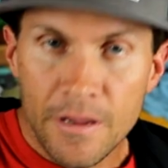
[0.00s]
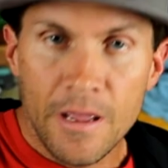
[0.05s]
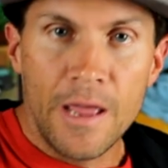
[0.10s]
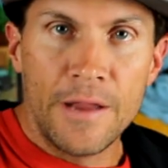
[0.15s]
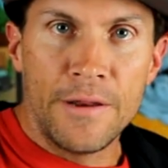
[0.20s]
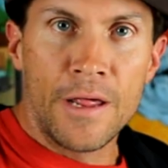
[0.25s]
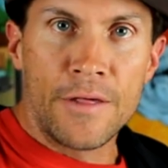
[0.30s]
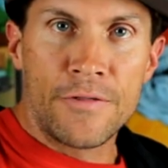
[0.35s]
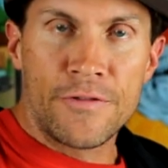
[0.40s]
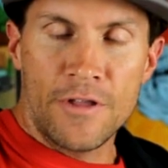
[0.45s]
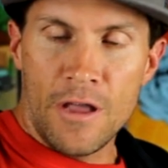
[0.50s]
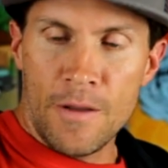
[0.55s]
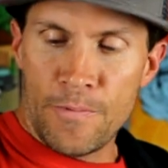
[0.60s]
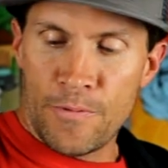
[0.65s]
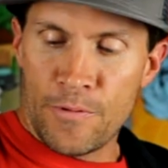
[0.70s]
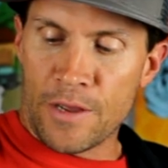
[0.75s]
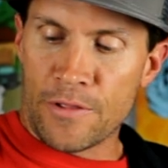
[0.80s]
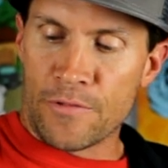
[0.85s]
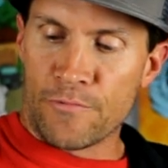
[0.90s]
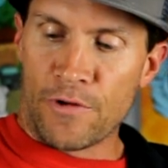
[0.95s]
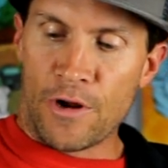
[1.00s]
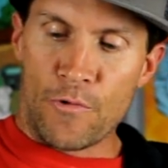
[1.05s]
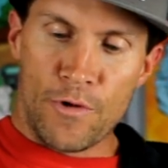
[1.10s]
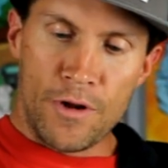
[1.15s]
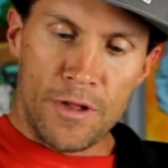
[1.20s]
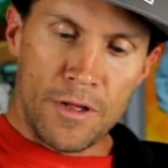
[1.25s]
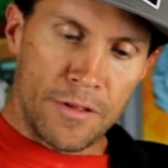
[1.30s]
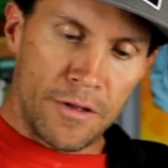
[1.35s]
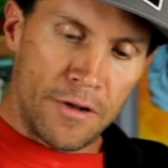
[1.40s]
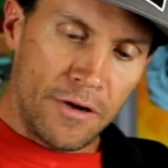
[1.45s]
And next up, we got some red
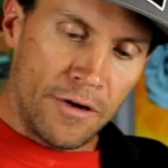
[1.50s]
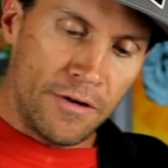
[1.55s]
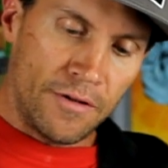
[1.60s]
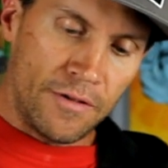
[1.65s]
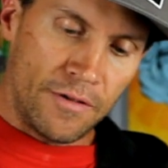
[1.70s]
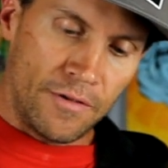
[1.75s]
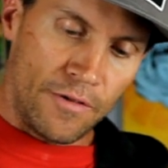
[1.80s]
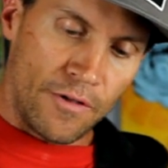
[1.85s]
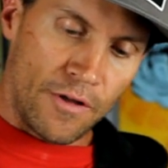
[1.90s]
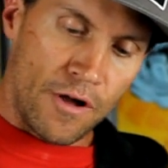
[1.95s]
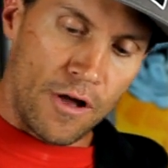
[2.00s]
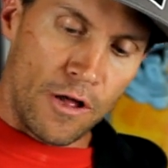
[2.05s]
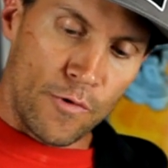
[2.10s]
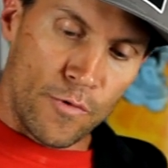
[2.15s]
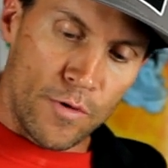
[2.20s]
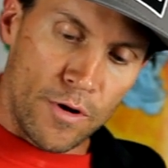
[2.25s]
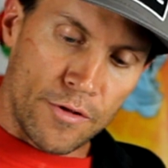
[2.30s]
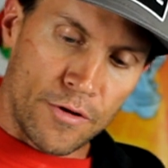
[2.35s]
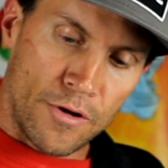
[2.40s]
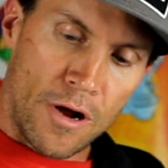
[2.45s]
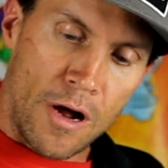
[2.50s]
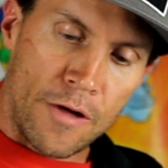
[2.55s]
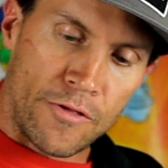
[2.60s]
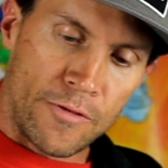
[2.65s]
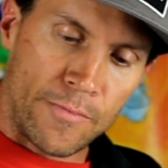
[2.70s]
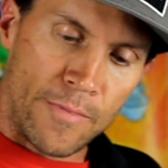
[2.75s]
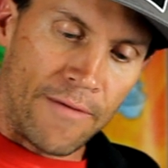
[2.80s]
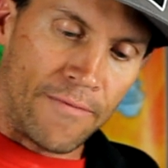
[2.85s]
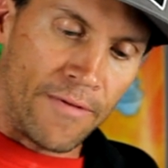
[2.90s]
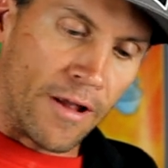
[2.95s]
wheels here. Colored wheels are
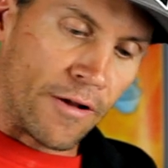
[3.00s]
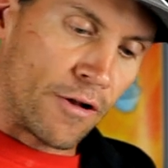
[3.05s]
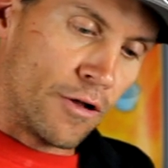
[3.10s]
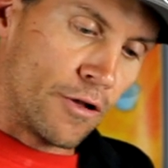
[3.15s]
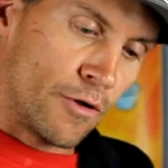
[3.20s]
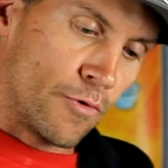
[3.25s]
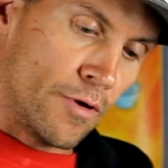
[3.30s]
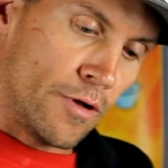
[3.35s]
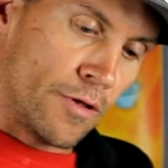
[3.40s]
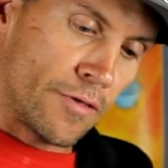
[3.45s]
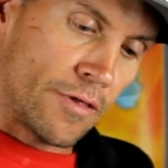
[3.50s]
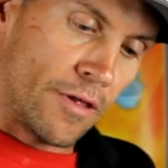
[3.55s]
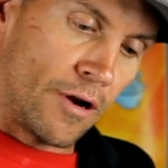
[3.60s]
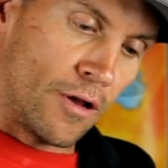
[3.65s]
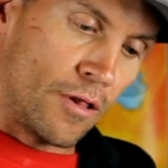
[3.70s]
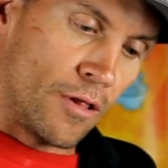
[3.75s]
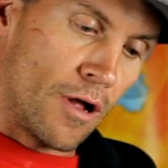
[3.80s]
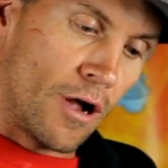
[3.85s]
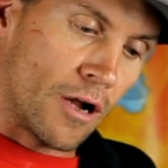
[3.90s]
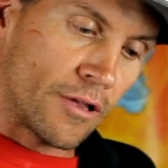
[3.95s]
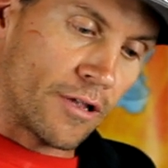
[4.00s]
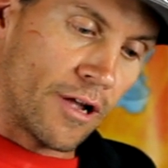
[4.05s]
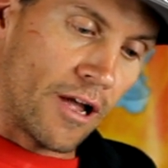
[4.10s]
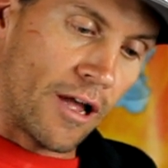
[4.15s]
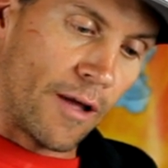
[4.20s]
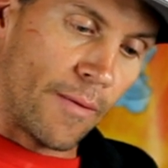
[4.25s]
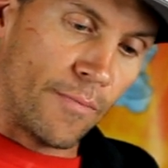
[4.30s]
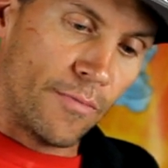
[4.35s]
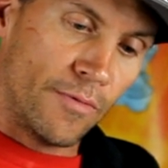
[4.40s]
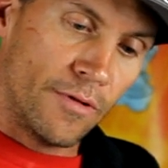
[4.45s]
awesome. I haven't had colored wheels in a long
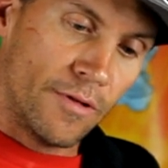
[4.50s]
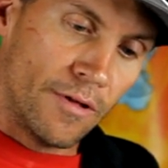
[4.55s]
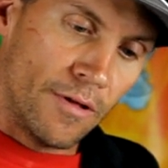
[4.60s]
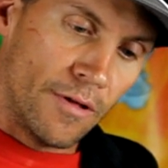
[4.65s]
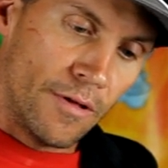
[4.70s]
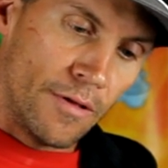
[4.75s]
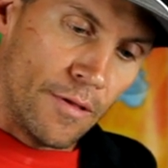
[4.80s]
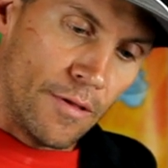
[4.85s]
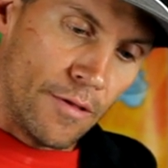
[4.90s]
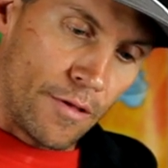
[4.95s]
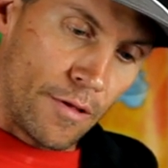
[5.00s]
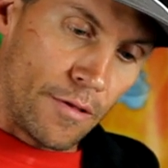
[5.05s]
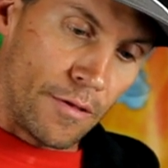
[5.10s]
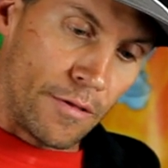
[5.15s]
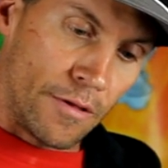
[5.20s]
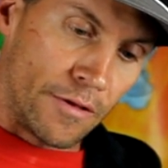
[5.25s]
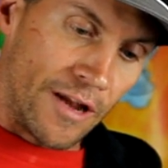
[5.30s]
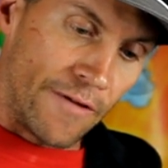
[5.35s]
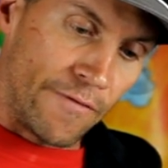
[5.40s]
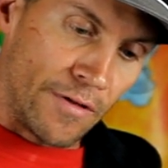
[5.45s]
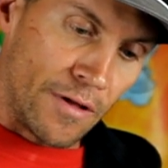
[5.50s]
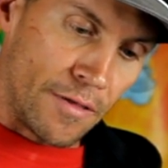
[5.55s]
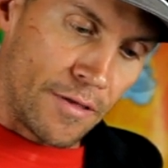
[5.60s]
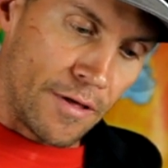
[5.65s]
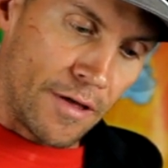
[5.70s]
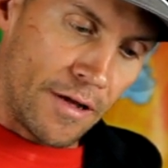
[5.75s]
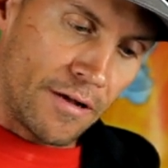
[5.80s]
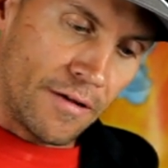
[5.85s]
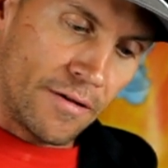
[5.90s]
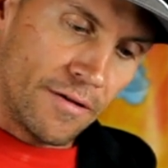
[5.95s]
time. So these are definitely
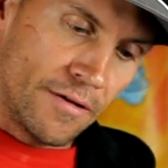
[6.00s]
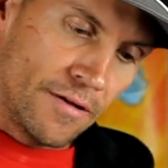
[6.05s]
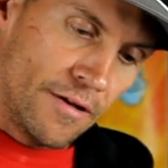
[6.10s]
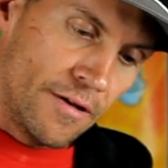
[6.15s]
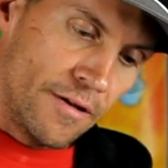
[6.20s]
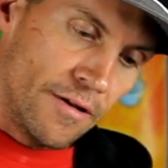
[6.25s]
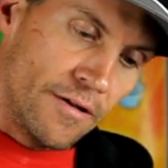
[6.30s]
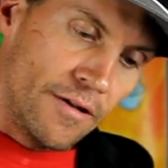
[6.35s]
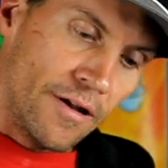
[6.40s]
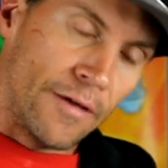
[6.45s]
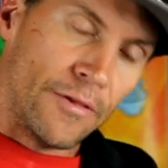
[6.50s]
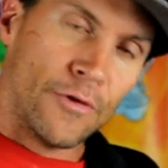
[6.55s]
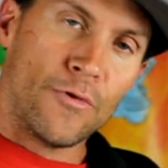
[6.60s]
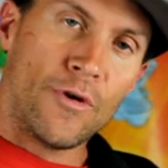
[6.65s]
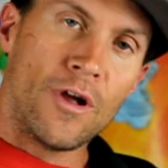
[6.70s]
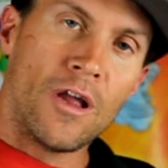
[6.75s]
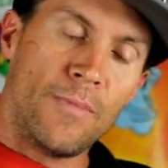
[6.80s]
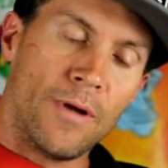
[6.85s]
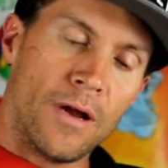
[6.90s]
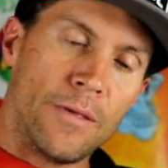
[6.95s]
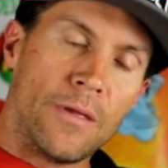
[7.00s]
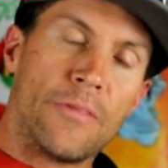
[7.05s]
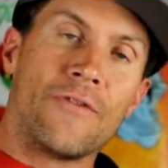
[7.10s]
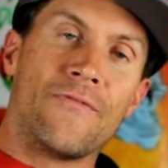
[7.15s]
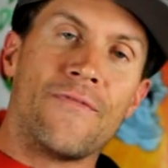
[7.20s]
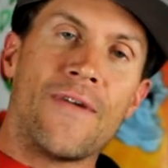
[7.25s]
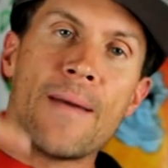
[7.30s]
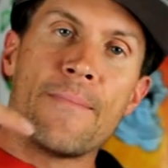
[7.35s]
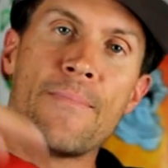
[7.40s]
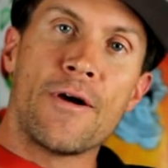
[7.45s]
sick. And they're red because it's a
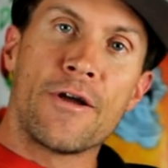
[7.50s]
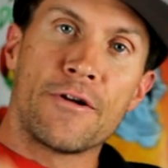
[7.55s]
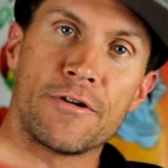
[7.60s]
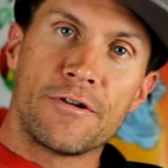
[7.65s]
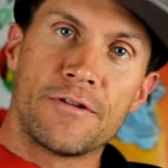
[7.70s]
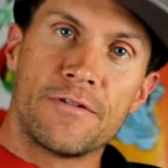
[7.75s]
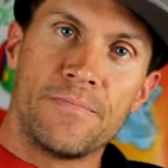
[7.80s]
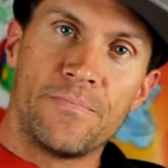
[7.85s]
vampire.